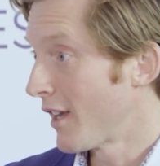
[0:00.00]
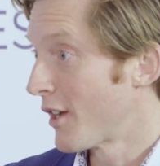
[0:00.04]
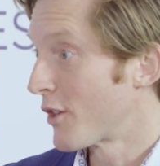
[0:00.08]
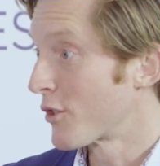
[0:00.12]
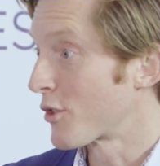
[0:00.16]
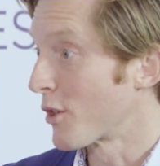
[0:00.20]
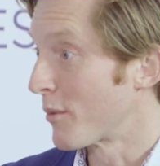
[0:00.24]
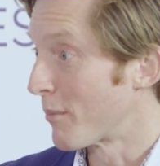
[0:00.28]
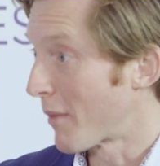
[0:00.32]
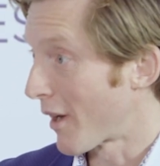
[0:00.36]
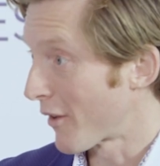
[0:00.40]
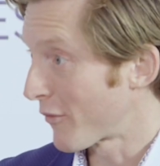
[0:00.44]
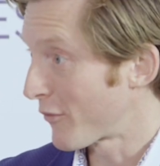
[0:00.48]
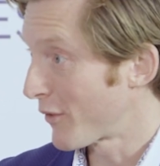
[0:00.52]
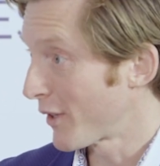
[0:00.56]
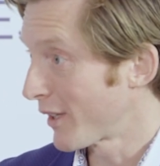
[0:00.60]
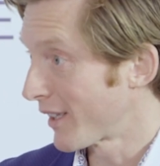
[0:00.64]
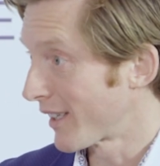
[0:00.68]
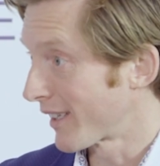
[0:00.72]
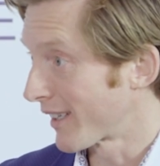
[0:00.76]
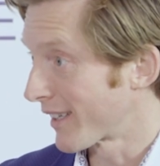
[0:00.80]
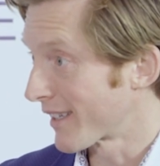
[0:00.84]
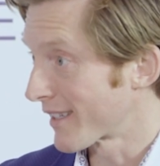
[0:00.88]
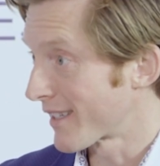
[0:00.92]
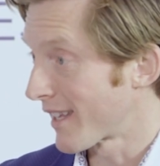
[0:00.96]
So my
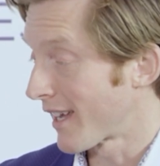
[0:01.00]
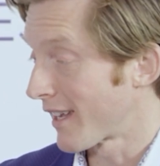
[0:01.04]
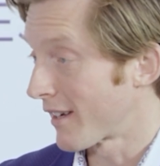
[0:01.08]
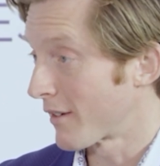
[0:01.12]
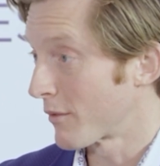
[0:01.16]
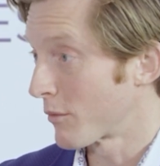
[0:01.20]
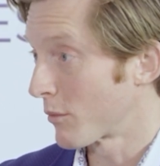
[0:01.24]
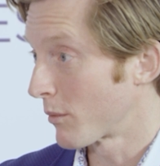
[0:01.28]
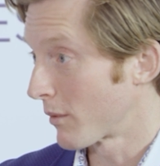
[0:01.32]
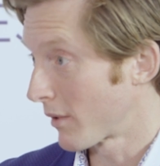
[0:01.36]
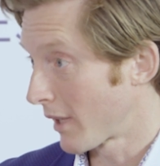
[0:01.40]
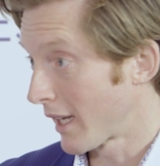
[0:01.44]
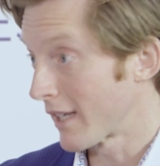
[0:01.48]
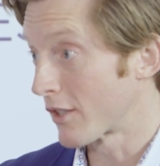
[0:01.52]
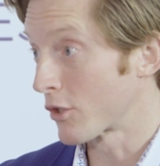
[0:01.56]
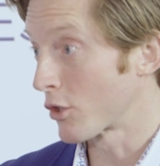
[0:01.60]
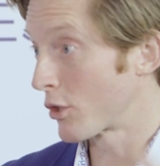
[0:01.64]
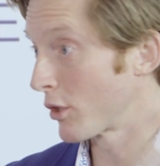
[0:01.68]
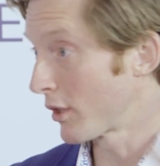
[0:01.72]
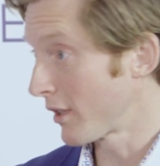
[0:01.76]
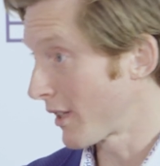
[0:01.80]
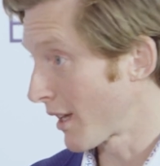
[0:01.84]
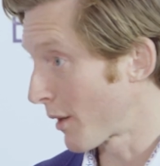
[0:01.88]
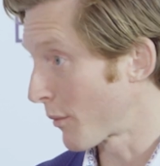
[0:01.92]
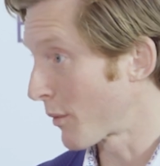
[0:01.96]
feeling is that it's
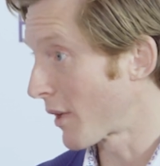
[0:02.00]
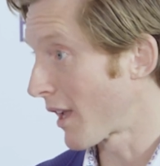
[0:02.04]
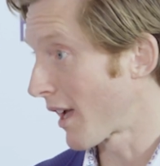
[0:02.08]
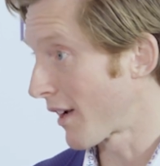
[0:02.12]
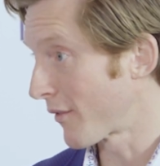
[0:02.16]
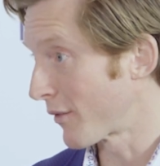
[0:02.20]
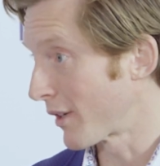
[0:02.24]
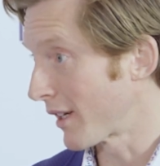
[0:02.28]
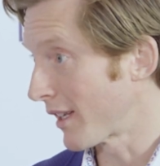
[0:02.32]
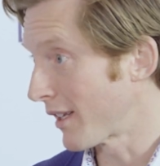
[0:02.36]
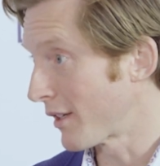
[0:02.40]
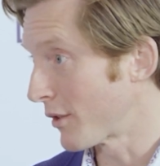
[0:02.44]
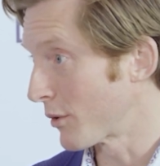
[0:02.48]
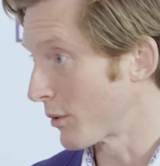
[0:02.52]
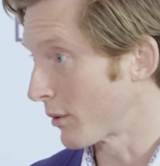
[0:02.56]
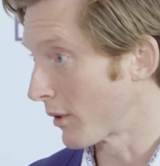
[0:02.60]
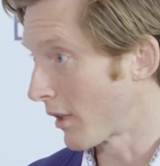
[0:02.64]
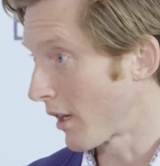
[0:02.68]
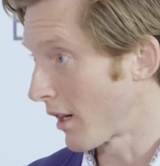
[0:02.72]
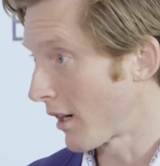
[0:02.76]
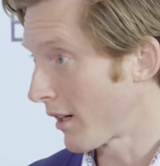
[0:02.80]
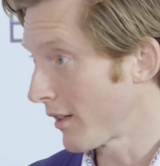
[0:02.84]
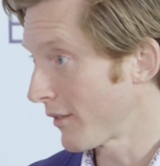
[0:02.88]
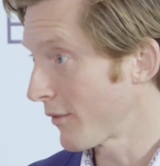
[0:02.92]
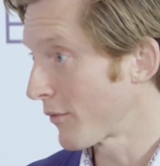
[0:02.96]
good that we have an EU
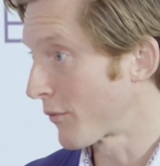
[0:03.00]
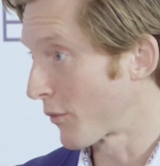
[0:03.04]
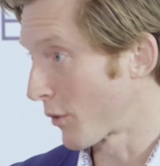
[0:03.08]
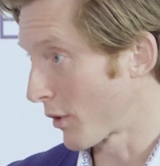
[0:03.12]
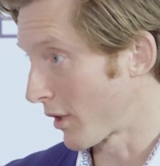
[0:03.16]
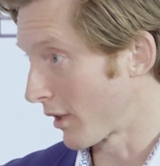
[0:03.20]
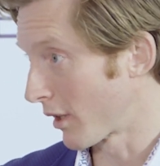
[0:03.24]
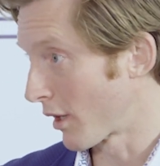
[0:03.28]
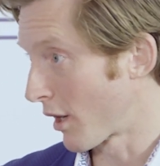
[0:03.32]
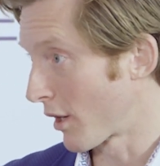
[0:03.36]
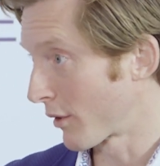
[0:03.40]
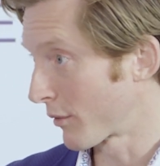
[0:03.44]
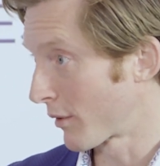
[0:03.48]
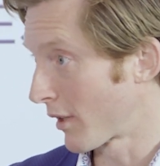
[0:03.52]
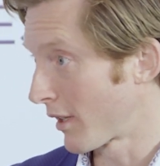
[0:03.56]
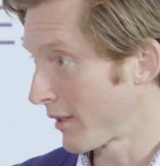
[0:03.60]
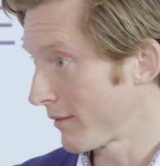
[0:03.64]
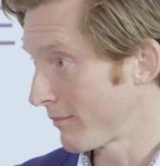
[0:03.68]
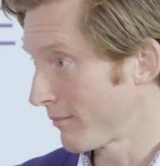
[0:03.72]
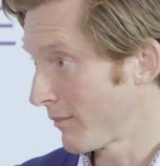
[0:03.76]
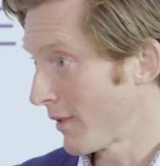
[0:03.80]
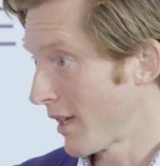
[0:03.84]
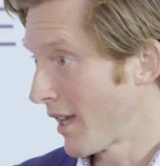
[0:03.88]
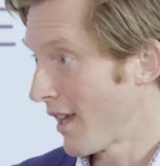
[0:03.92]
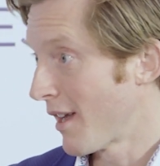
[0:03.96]
law for the long
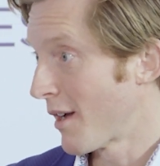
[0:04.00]
run,